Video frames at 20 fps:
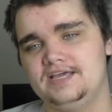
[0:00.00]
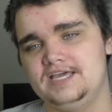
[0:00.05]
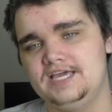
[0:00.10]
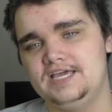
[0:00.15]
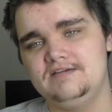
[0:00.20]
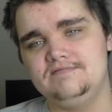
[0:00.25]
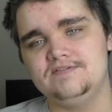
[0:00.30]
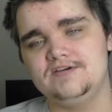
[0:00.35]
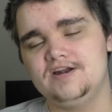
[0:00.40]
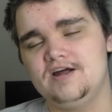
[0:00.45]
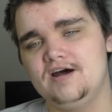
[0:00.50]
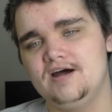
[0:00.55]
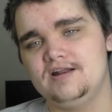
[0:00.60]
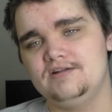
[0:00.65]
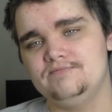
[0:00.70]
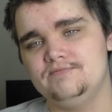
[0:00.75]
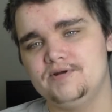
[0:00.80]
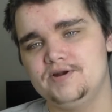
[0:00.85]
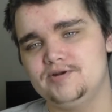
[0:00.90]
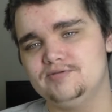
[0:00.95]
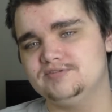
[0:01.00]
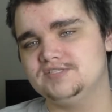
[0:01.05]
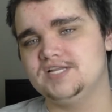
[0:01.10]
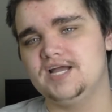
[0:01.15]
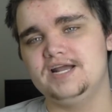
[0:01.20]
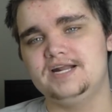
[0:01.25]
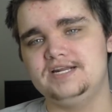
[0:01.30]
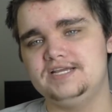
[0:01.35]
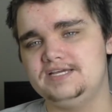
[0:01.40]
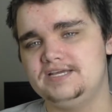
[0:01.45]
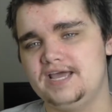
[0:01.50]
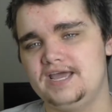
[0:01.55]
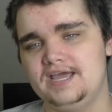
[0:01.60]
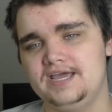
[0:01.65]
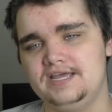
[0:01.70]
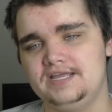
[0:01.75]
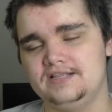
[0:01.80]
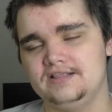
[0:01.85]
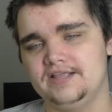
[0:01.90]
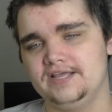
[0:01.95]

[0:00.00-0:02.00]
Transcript: Even on Windows 98,